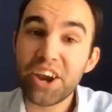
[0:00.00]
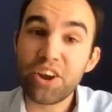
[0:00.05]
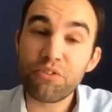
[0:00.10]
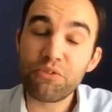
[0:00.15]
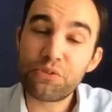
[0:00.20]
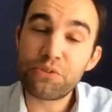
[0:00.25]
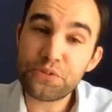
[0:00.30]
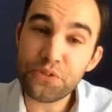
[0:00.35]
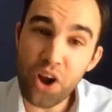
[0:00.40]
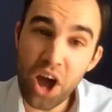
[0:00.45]
on
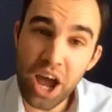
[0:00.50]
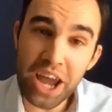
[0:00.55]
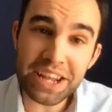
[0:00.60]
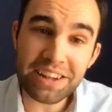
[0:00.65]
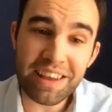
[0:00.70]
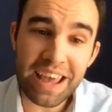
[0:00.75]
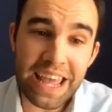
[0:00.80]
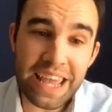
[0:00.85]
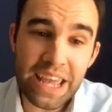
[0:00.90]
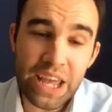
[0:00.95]

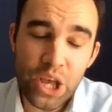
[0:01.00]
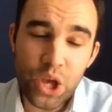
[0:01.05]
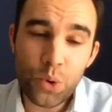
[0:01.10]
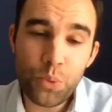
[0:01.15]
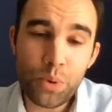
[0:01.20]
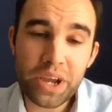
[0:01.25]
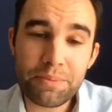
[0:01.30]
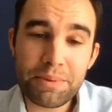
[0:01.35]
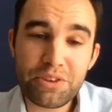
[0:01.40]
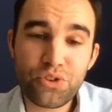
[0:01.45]
Friday,
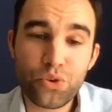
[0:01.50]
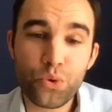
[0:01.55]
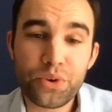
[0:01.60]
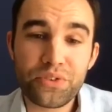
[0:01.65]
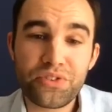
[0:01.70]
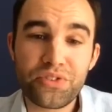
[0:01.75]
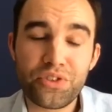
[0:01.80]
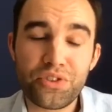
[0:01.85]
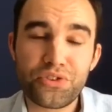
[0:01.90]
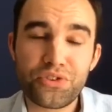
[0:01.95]
we're gonna be
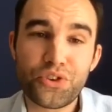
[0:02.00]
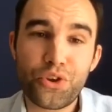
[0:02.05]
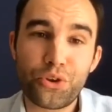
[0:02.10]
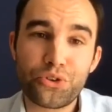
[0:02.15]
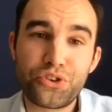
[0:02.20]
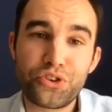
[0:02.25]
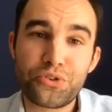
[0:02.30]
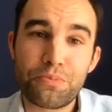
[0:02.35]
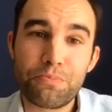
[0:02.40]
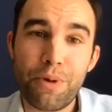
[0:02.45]
talking to the
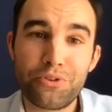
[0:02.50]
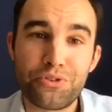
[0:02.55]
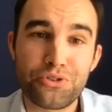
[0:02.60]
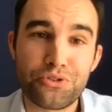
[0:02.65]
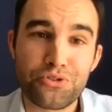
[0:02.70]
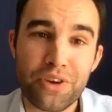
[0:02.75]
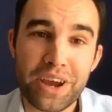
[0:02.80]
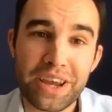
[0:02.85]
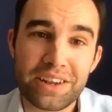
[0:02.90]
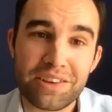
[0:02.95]
Scottish Motor
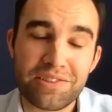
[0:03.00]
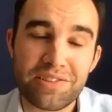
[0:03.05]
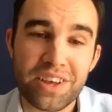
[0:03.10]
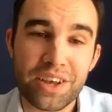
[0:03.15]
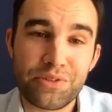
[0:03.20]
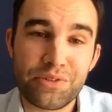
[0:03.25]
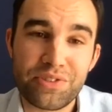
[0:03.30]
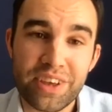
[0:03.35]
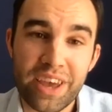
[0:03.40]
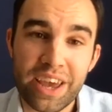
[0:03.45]
Trade
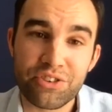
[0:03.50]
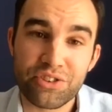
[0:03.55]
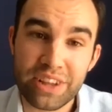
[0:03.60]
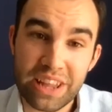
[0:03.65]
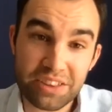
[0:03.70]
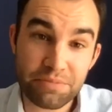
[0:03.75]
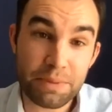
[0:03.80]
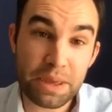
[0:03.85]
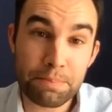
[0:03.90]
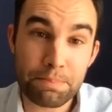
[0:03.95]
Association.
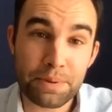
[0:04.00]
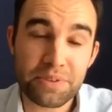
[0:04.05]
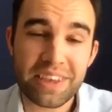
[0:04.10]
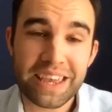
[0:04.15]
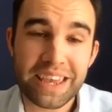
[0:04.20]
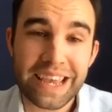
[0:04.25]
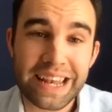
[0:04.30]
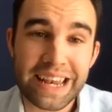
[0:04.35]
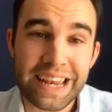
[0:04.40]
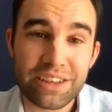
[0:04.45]
That's gonna be
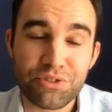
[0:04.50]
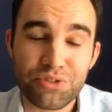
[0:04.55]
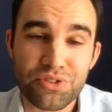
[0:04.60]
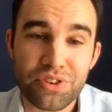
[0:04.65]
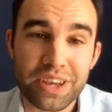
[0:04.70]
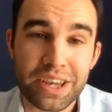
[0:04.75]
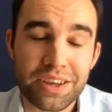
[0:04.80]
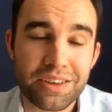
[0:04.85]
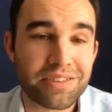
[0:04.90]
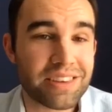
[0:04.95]
particularly
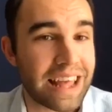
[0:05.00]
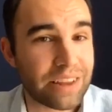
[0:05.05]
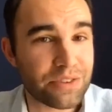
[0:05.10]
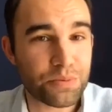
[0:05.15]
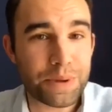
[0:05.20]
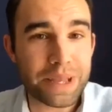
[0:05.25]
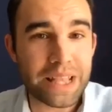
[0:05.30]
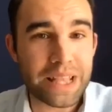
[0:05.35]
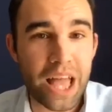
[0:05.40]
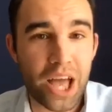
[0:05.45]
interesting because,
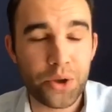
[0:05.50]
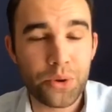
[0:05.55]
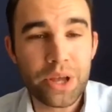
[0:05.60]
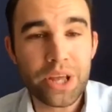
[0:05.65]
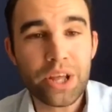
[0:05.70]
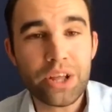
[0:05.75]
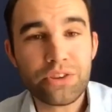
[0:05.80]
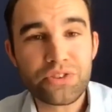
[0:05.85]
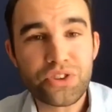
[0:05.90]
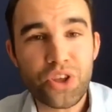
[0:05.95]
as we know,
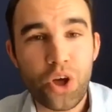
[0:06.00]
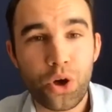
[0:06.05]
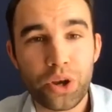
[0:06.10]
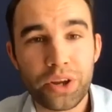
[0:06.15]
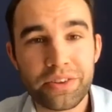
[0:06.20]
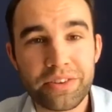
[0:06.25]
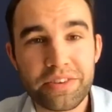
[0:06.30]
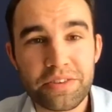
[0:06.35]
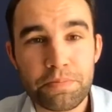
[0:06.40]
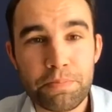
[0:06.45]

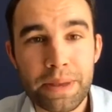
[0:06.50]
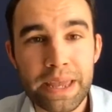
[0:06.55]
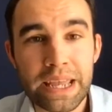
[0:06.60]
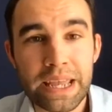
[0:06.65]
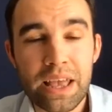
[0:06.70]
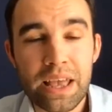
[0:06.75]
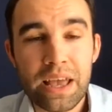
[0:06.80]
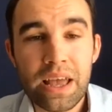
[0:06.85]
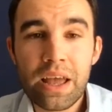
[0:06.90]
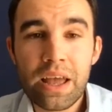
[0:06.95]
Scotland has
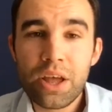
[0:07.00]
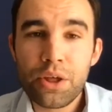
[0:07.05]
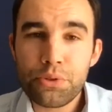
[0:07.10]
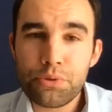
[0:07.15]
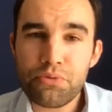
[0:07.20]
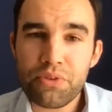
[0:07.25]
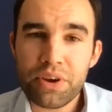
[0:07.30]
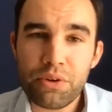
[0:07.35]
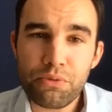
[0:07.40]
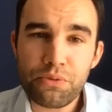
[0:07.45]
been
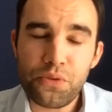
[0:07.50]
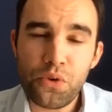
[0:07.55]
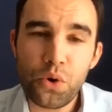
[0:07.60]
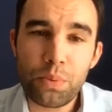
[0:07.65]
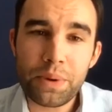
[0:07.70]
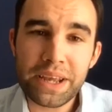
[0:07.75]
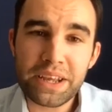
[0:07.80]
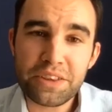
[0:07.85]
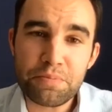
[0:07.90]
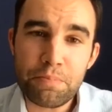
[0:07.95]
3 or 4
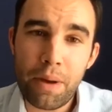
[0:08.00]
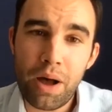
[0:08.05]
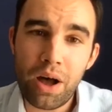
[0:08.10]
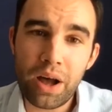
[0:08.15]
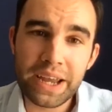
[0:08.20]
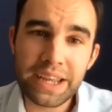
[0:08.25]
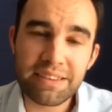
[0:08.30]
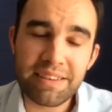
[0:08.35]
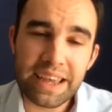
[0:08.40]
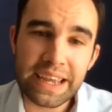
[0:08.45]
weeks
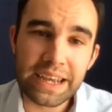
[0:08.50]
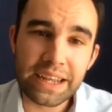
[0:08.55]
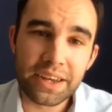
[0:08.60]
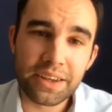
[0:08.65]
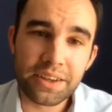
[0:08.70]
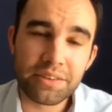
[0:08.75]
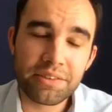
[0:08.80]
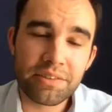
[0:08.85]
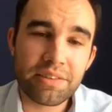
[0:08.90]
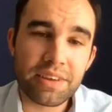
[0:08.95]
behind
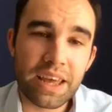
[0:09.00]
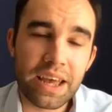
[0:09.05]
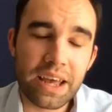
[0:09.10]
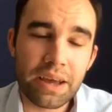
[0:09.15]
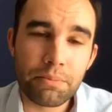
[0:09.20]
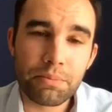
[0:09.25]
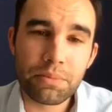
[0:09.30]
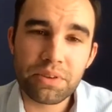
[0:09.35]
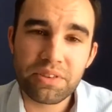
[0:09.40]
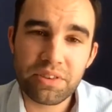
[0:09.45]
England.
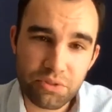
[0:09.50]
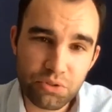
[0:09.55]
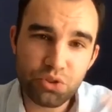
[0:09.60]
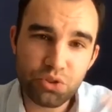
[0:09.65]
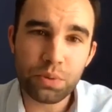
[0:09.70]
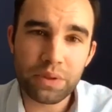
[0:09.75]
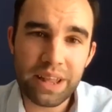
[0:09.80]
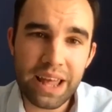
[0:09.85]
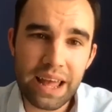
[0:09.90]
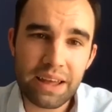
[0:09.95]
And we just
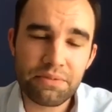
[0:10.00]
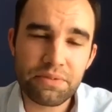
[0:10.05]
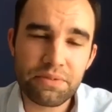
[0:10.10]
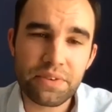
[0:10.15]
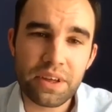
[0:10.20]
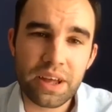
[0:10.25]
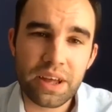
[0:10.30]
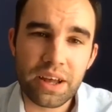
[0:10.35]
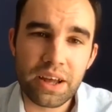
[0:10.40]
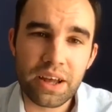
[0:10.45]
wanna have
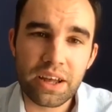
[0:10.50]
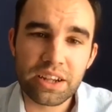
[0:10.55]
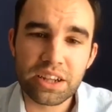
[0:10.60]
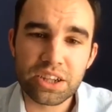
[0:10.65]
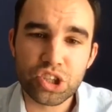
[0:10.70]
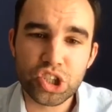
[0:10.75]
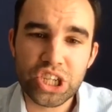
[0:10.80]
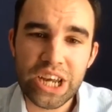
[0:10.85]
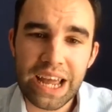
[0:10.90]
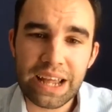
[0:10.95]
a
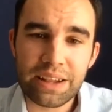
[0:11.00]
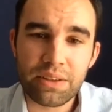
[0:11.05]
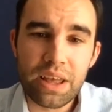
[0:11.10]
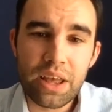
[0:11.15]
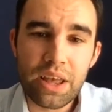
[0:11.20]
little chat